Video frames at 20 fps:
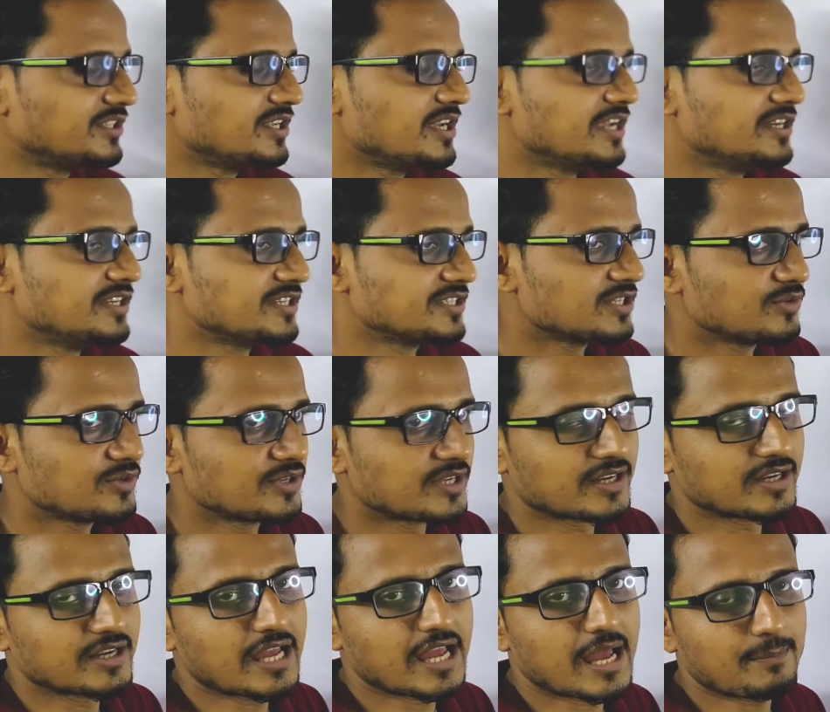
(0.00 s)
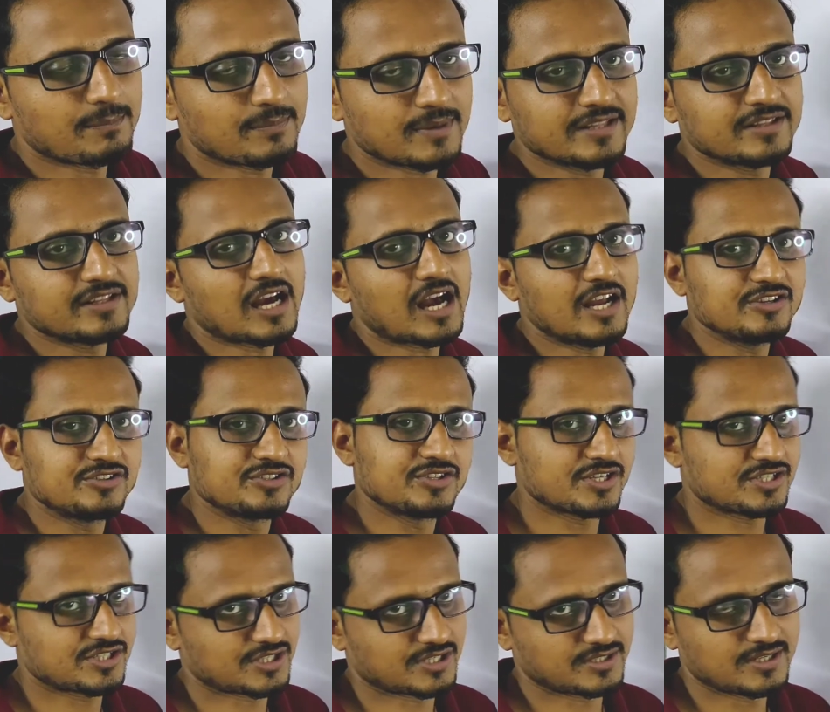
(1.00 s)
dehydration. We can apply the
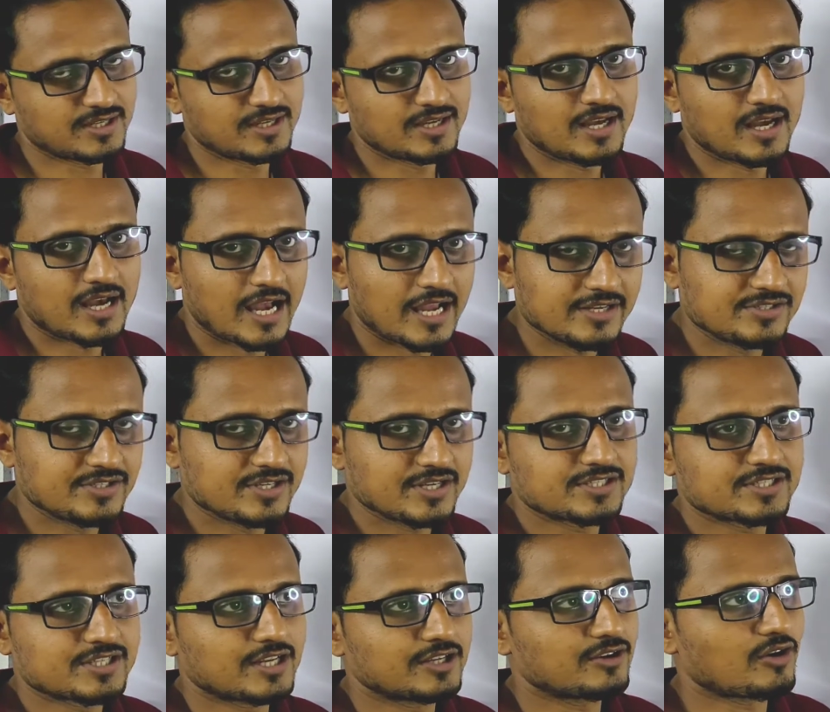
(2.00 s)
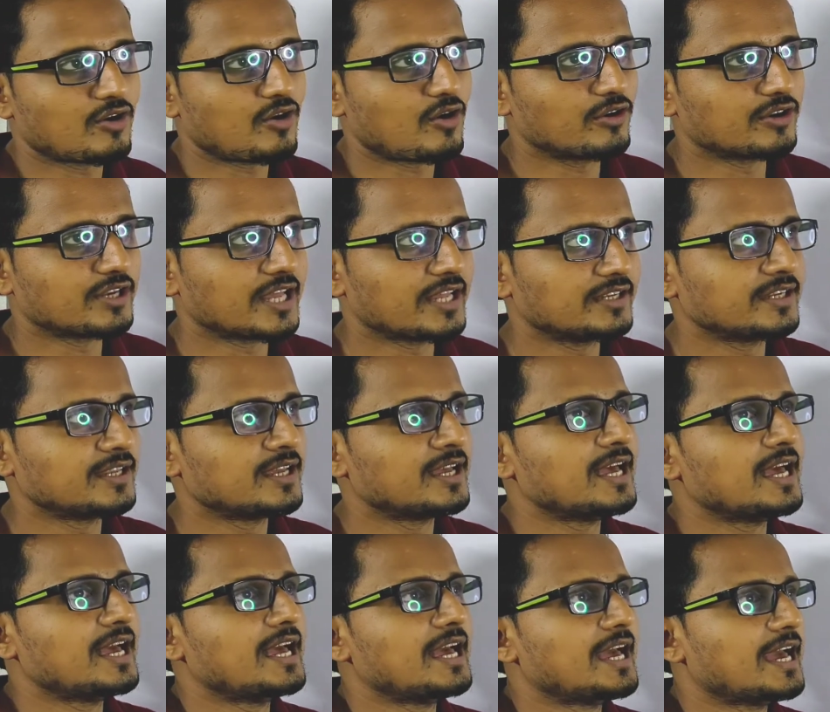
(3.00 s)
hydration on an
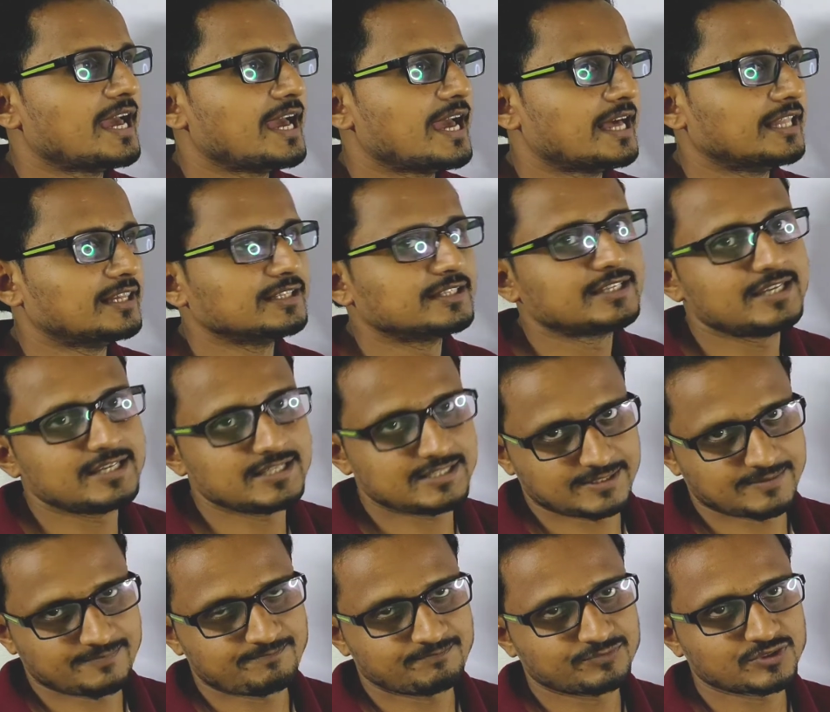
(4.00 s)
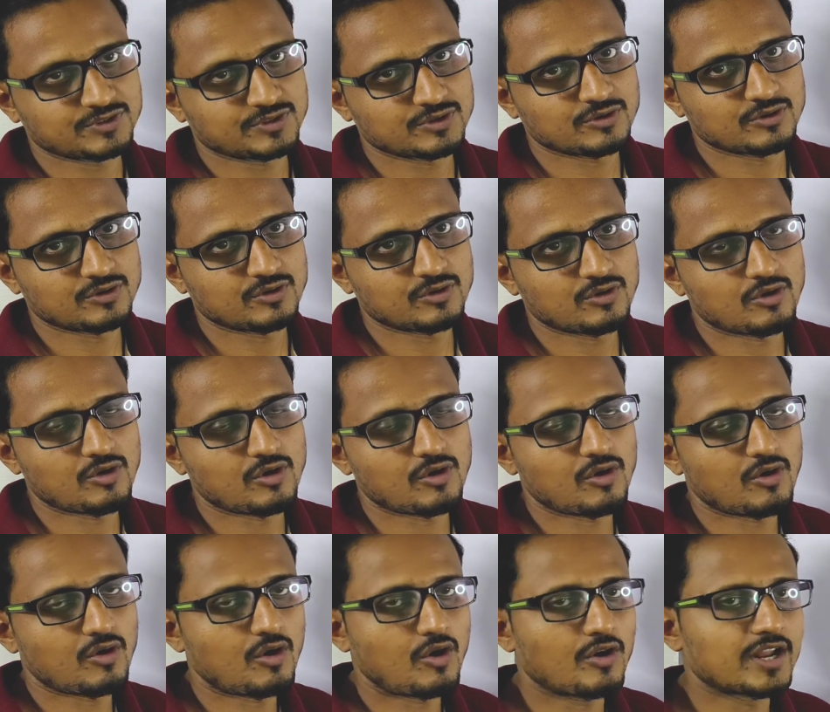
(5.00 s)
alkene
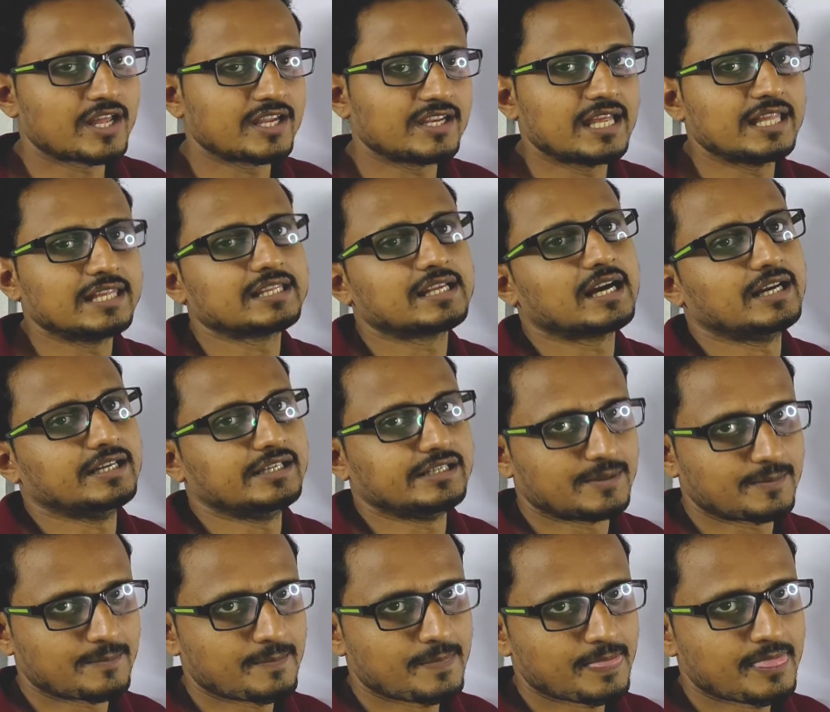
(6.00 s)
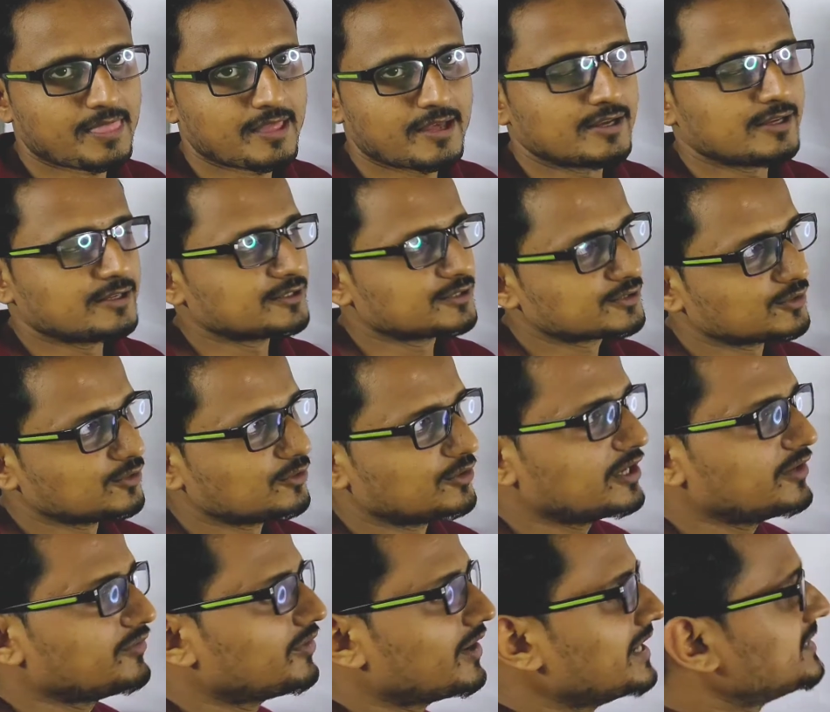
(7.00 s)
or an alkyne. So
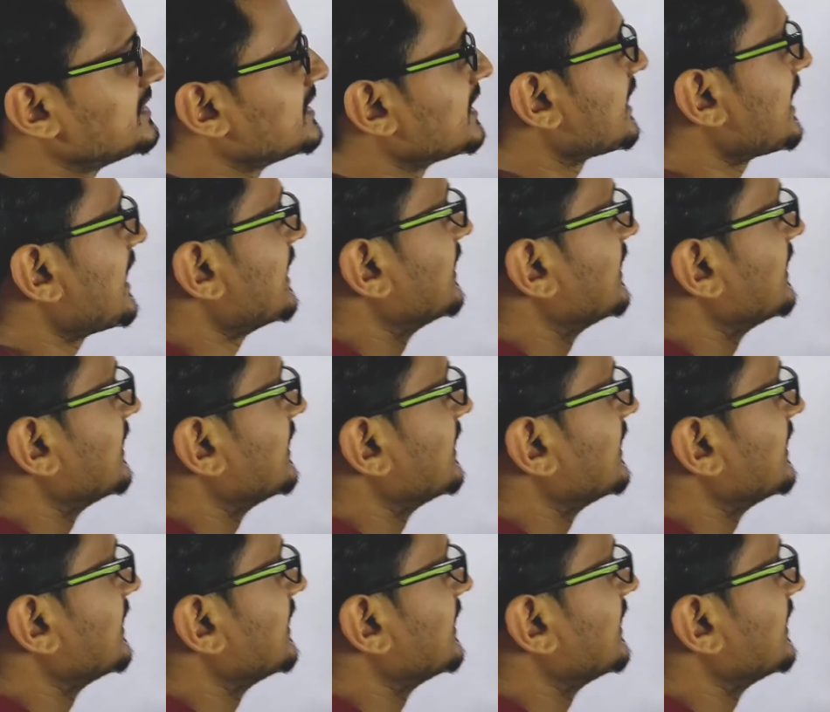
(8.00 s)
if I take